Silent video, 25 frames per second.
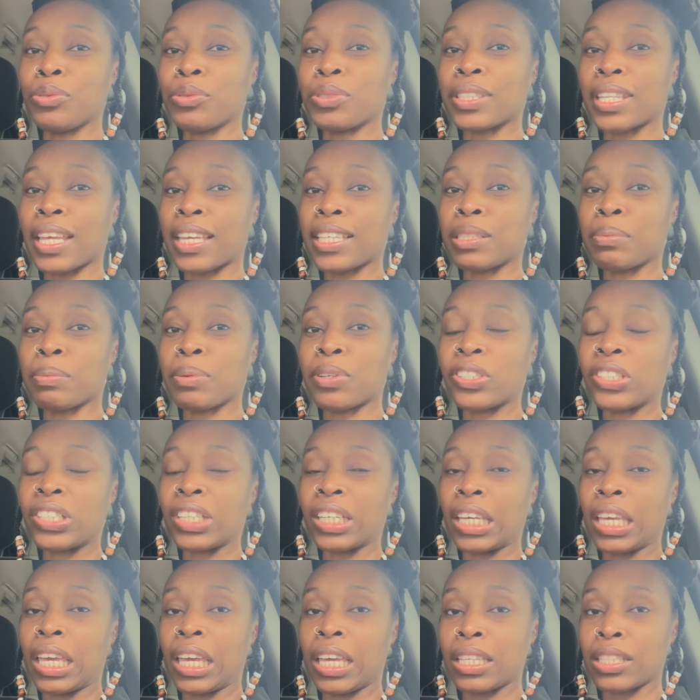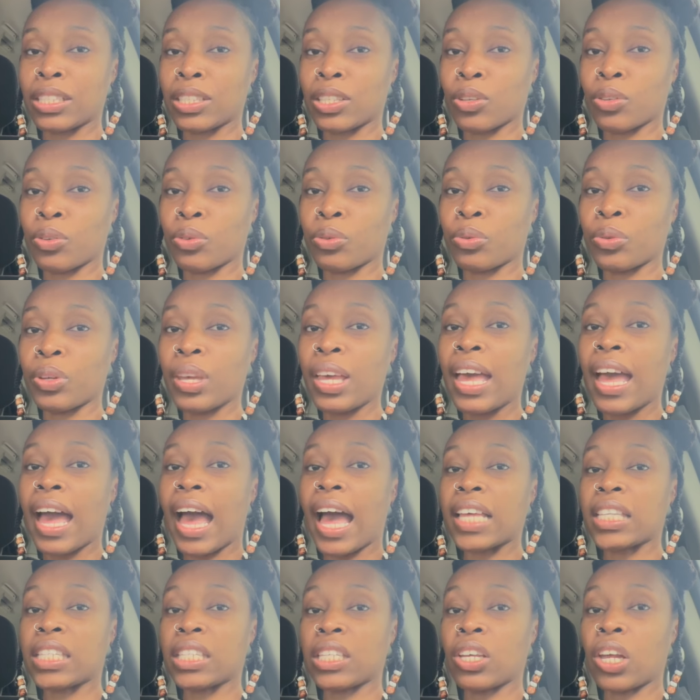Stay spiritually in tune.
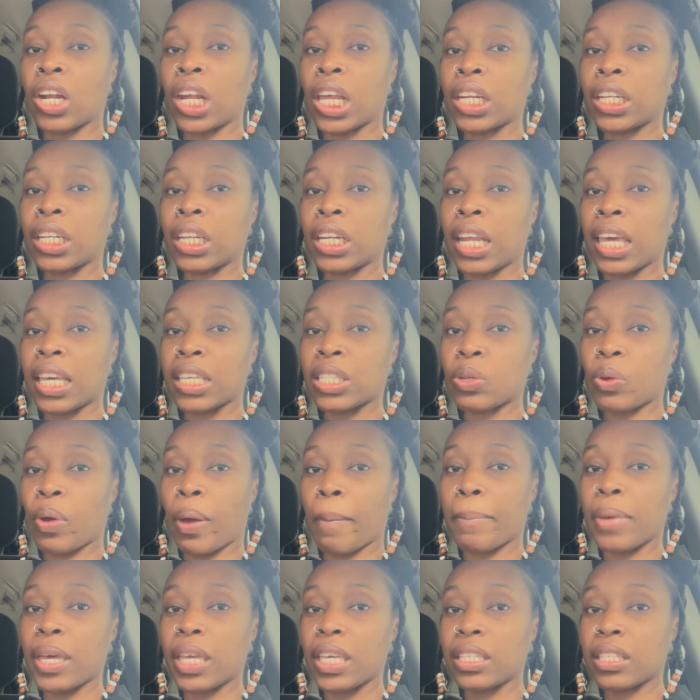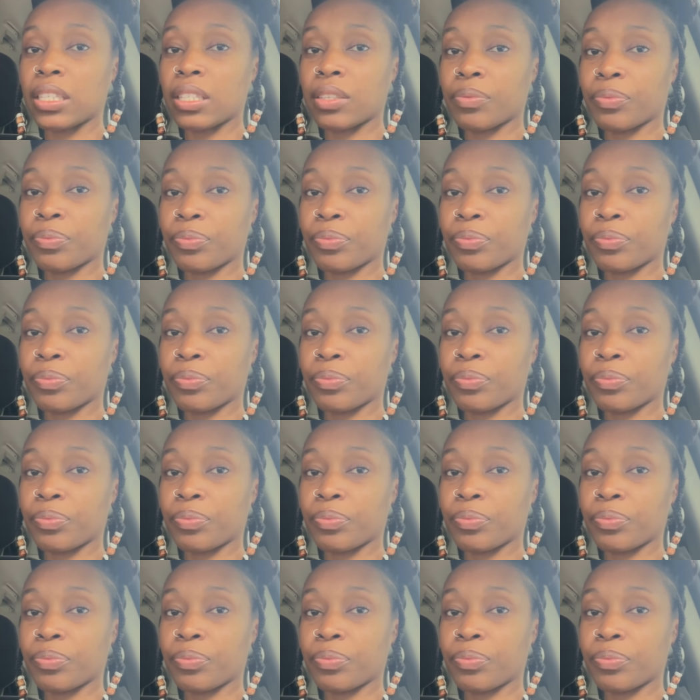I see y'all on the next one. Peace.